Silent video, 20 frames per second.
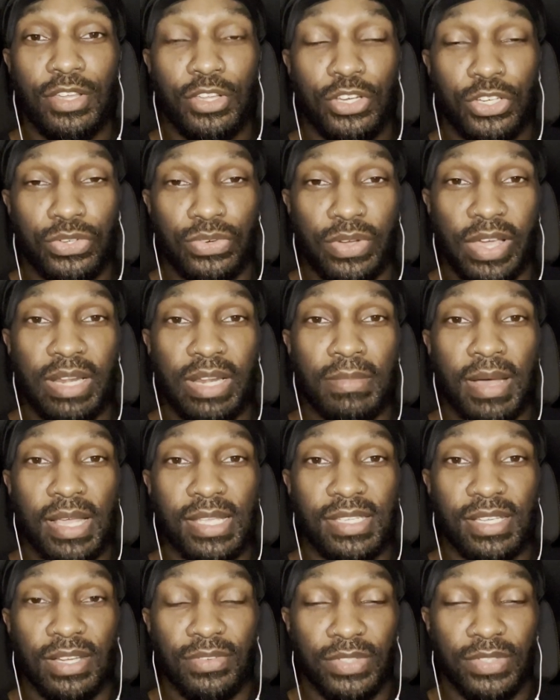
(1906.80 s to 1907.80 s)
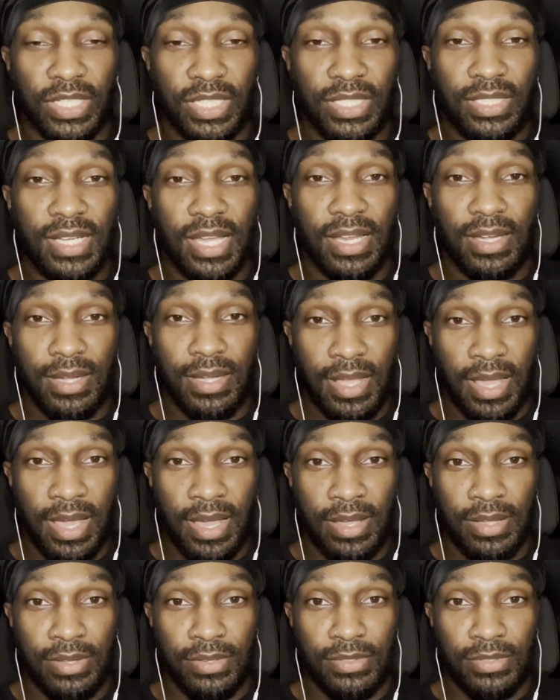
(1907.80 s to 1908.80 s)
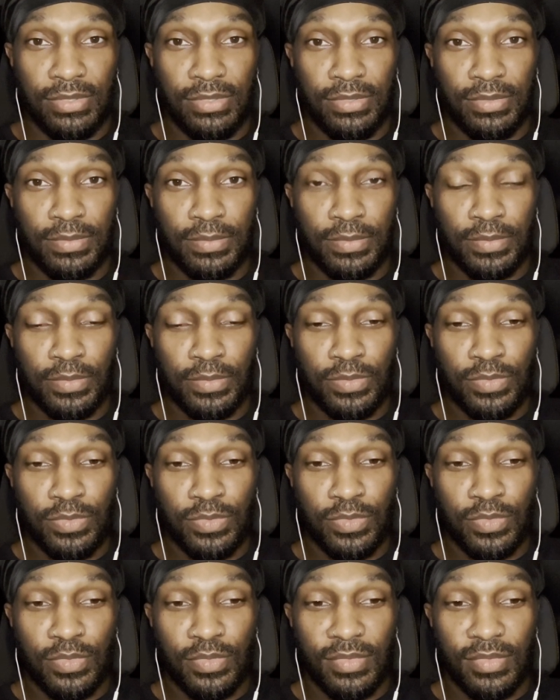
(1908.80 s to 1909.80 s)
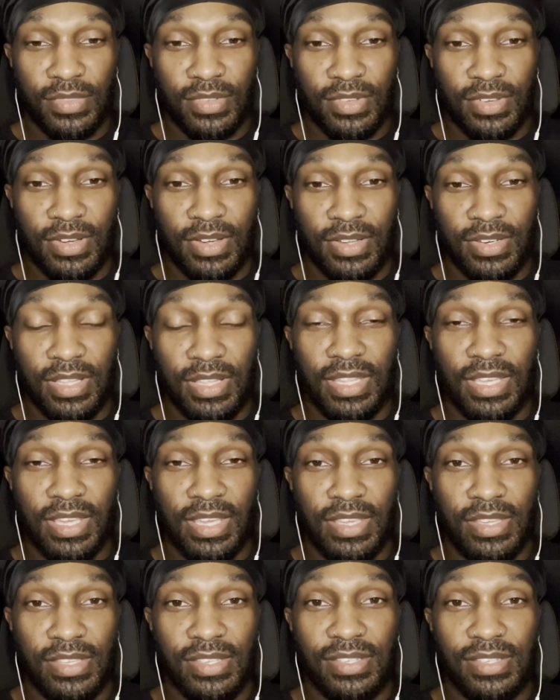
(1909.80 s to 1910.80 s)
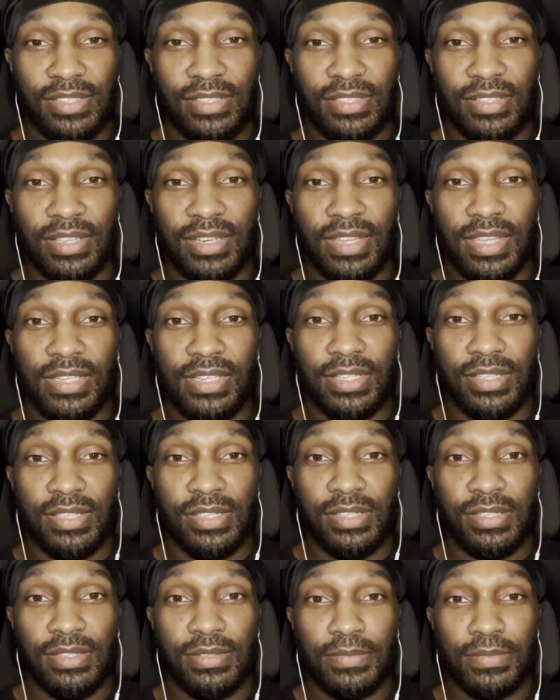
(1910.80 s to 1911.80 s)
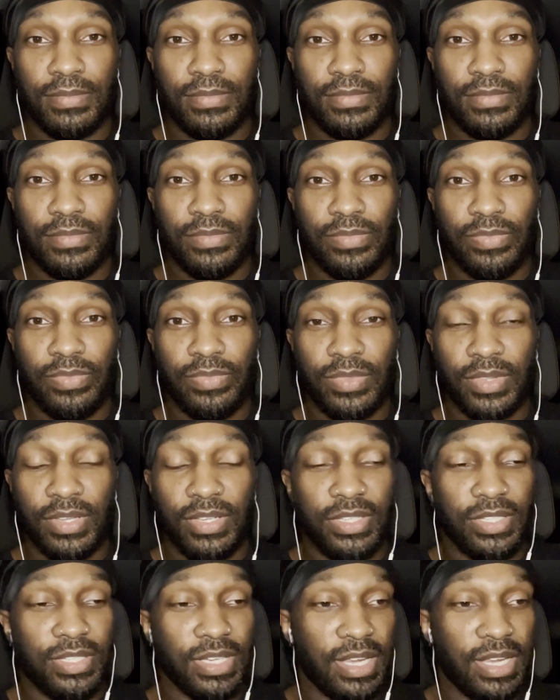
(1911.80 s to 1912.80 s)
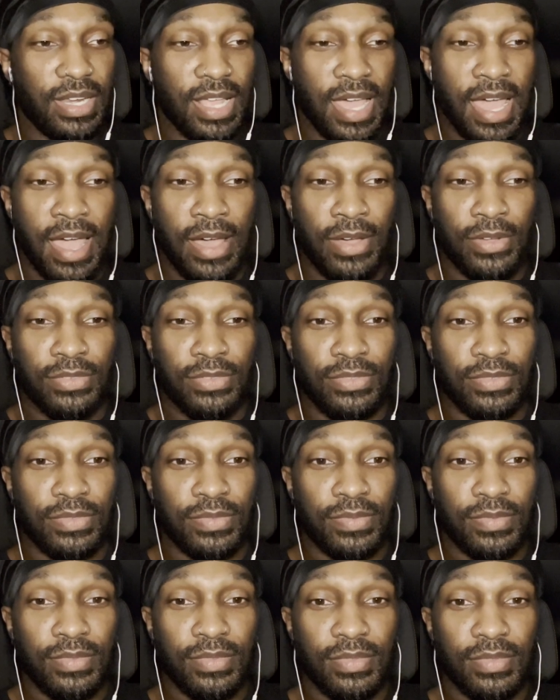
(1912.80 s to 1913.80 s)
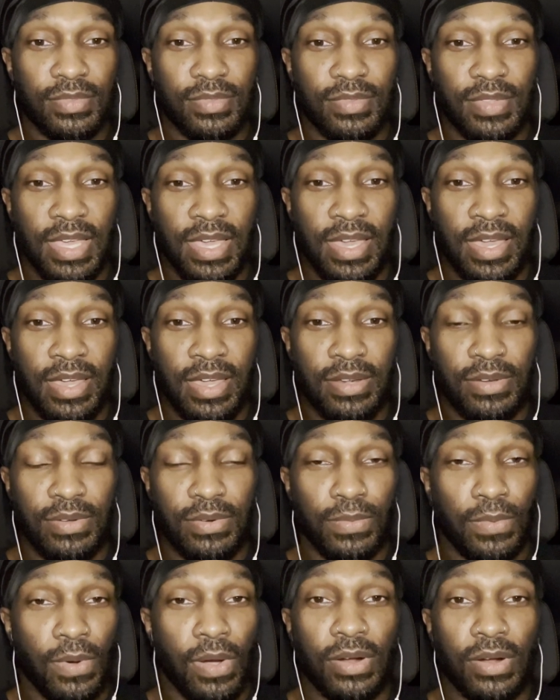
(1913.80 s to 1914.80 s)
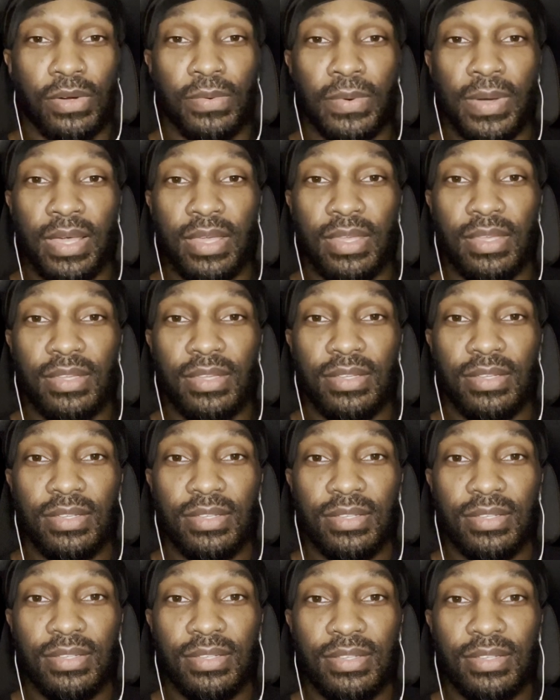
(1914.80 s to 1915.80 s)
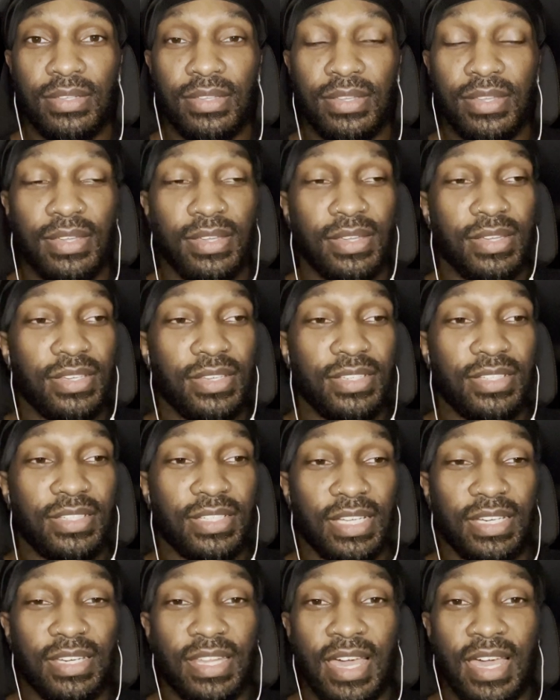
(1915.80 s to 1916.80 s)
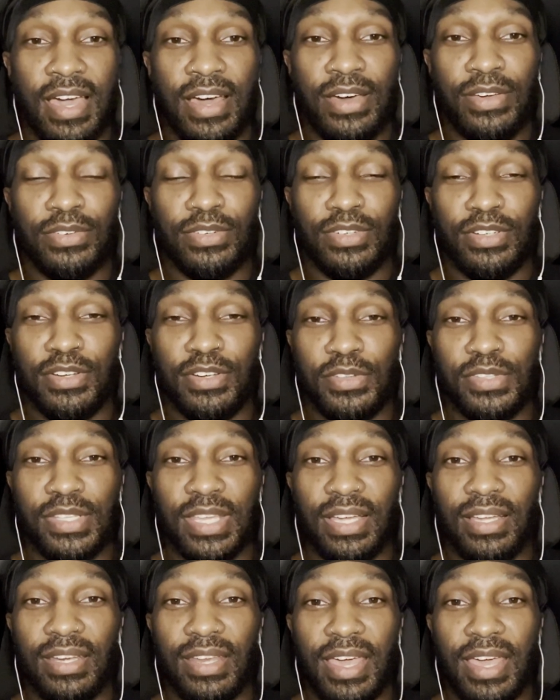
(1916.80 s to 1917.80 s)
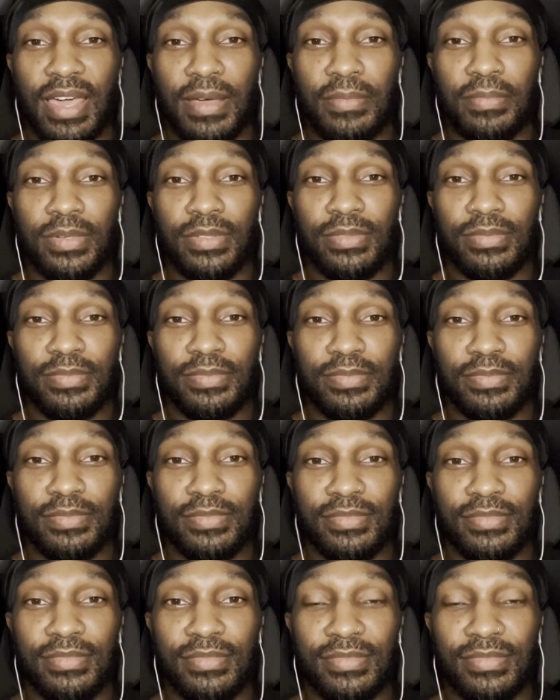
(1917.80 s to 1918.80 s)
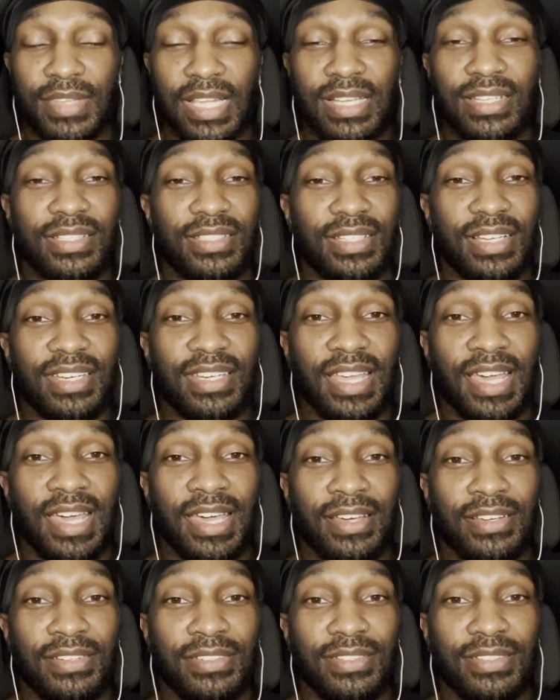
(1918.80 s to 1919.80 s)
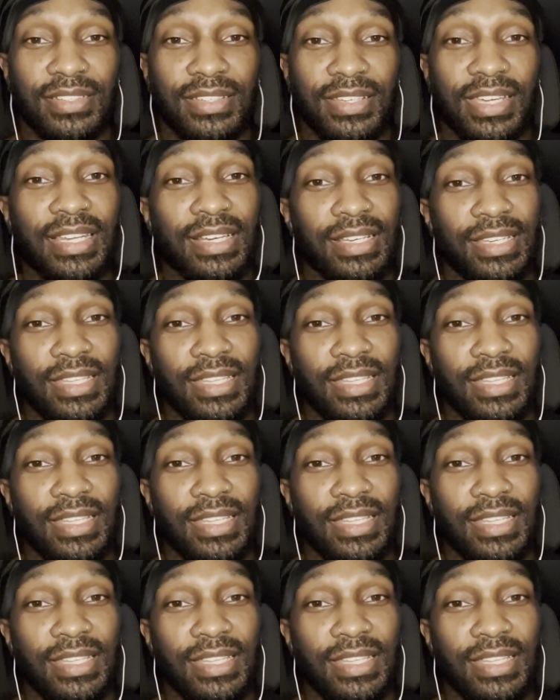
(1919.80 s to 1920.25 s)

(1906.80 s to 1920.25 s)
trained myself to shut down under these conditions. Shut down and walk away. Shut down, go take a nap. Shut down and